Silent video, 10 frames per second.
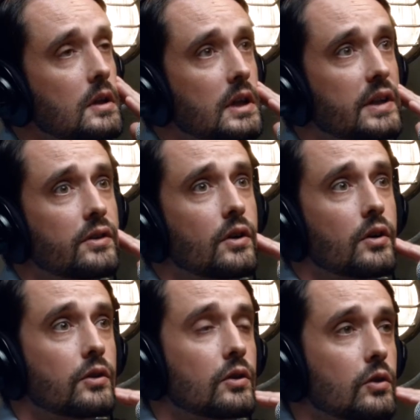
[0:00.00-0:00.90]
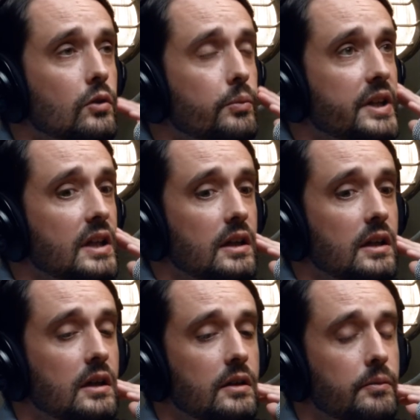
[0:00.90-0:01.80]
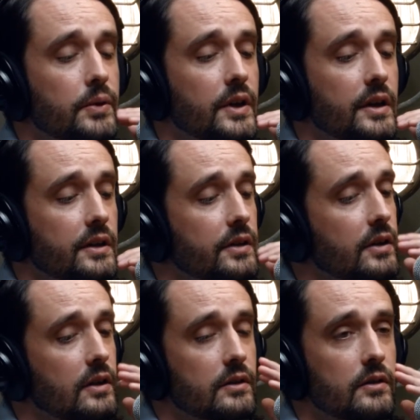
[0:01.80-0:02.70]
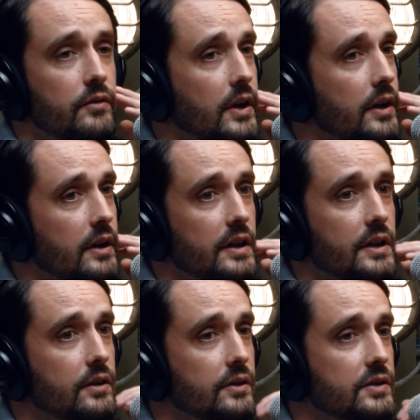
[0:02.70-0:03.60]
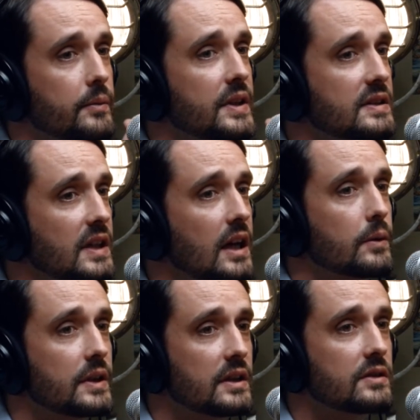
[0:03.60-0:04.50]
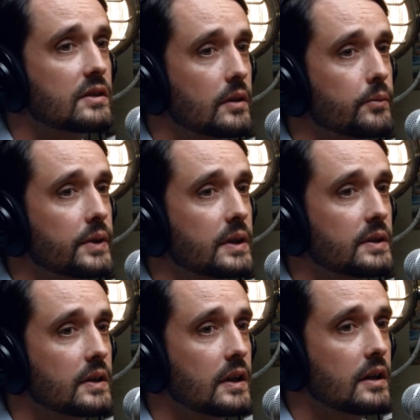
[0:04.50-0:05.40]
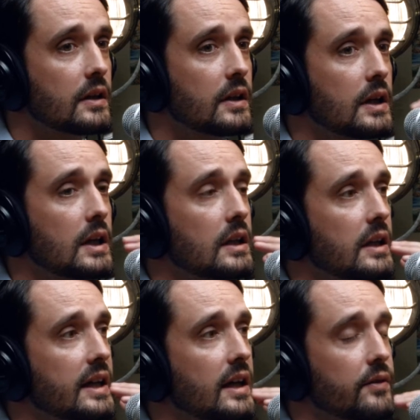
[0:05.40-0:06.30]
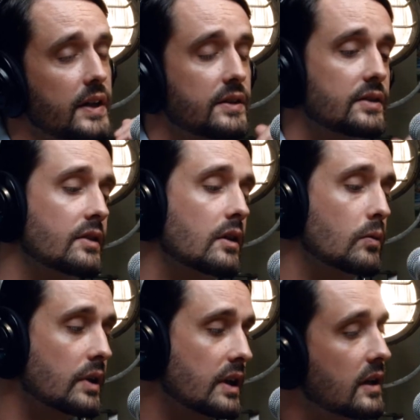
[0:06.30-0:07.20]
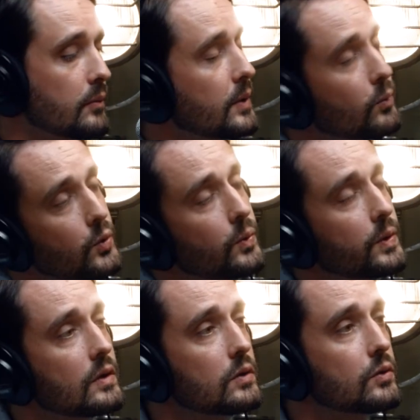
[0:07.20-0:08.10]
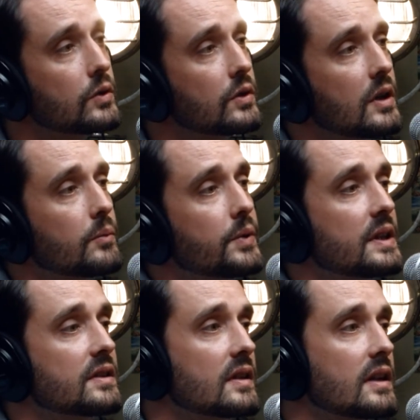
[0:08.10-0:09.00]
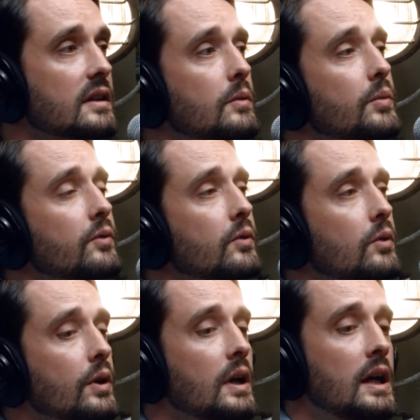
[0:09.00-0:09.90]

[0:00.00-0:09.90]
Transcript: It's not nobody, but very little. Some of the Taiwanese companies, like I've had to start working a bit more with the local companies than I did before.